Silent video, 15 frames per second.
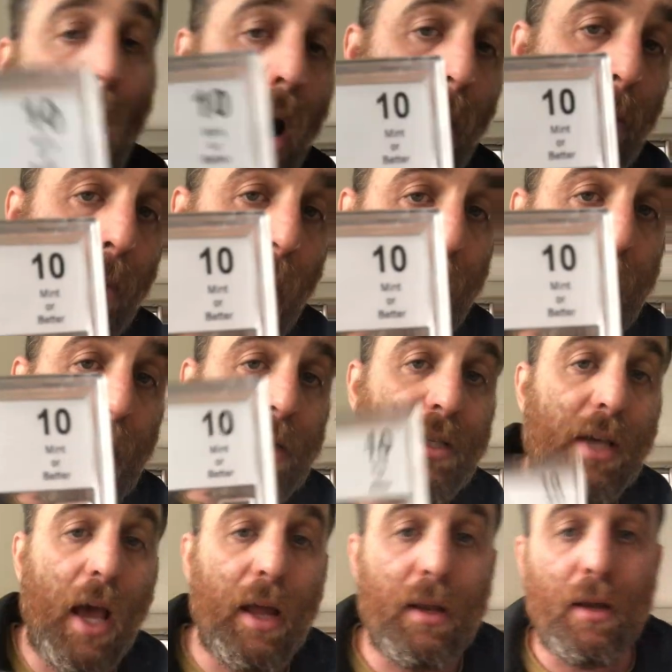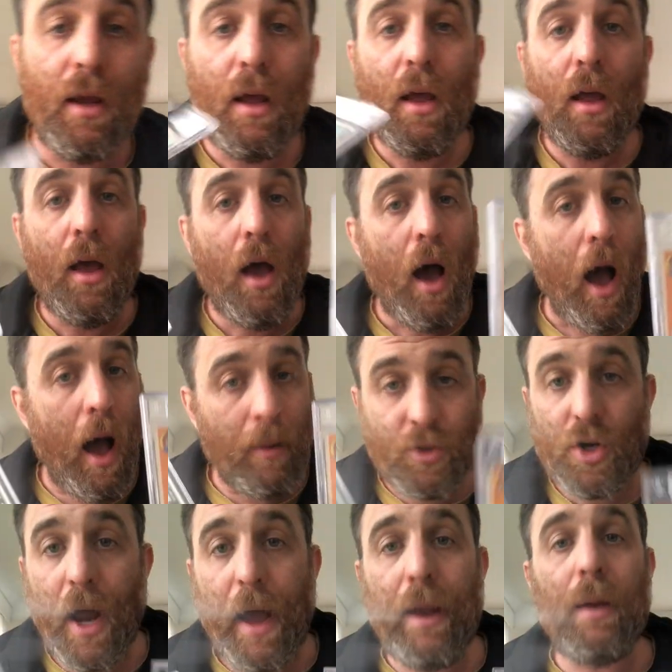Like I said, I'm
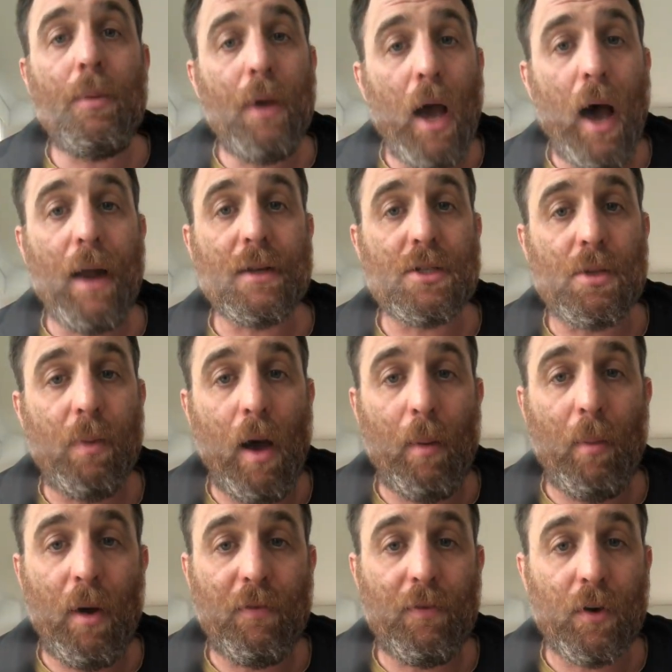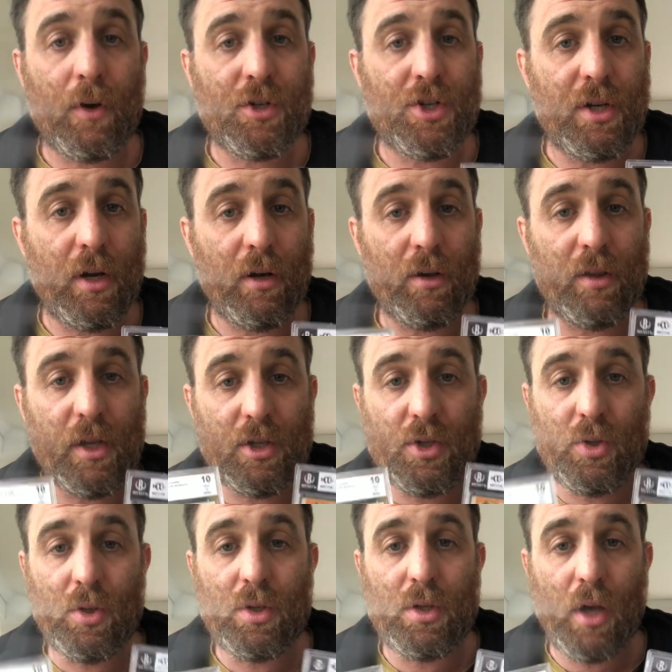trying to be honest about my first year.
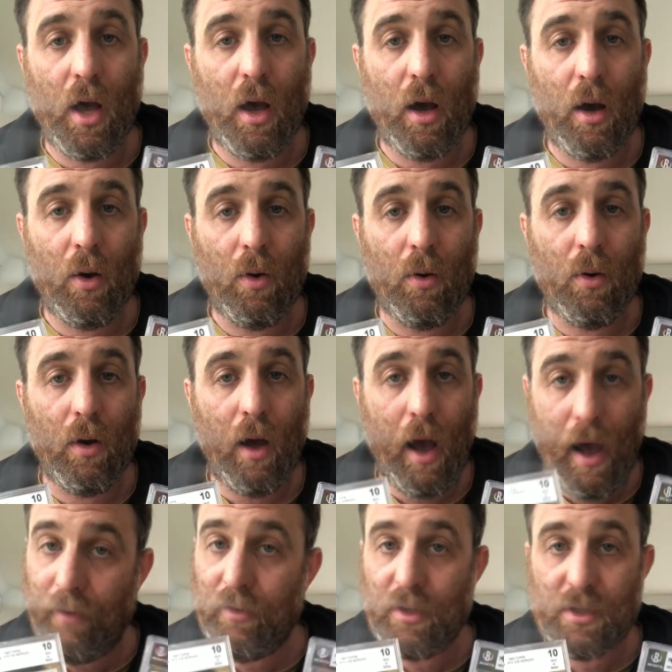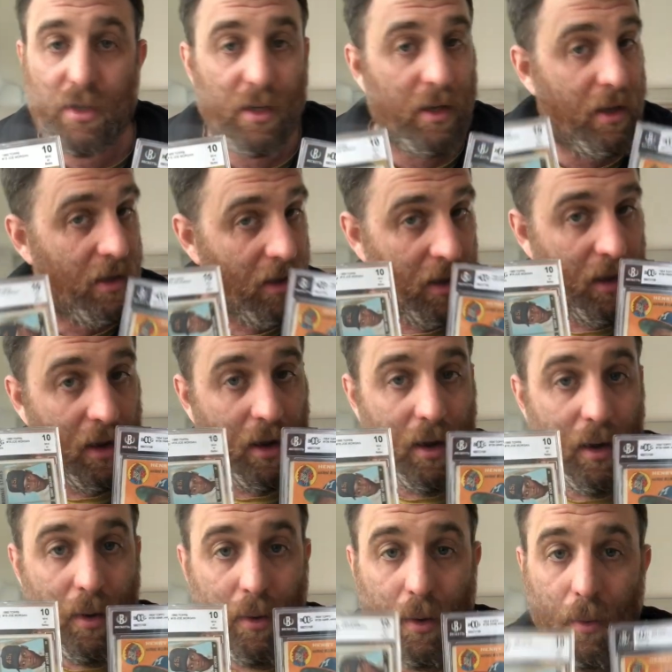This was obviously
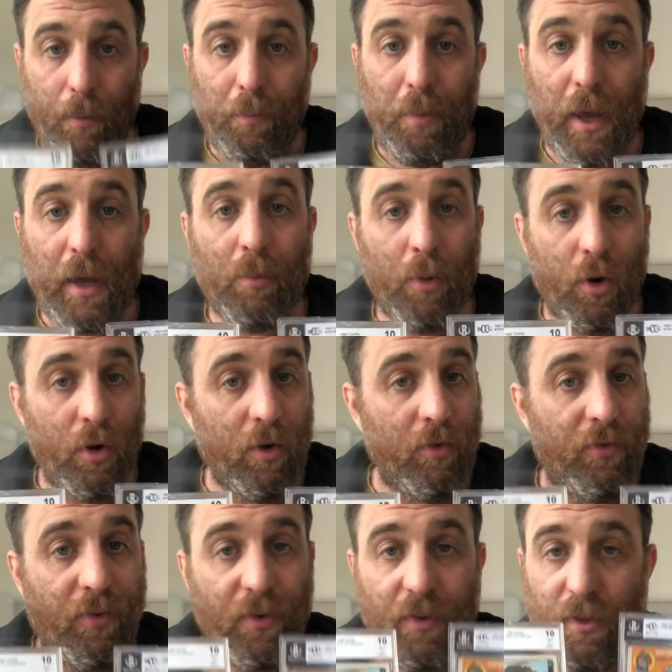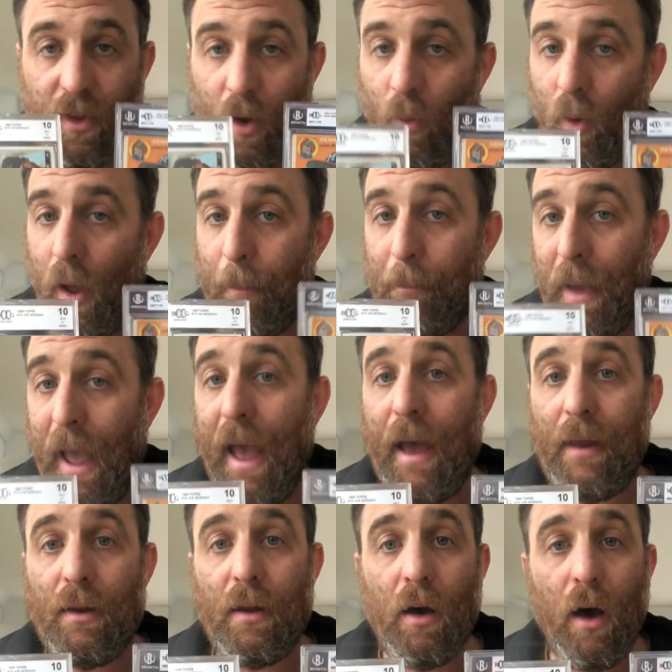big move that went
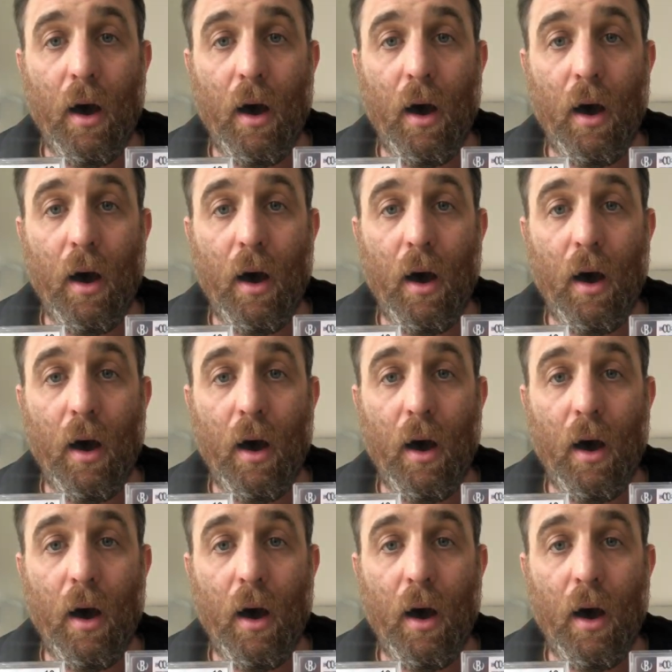bad.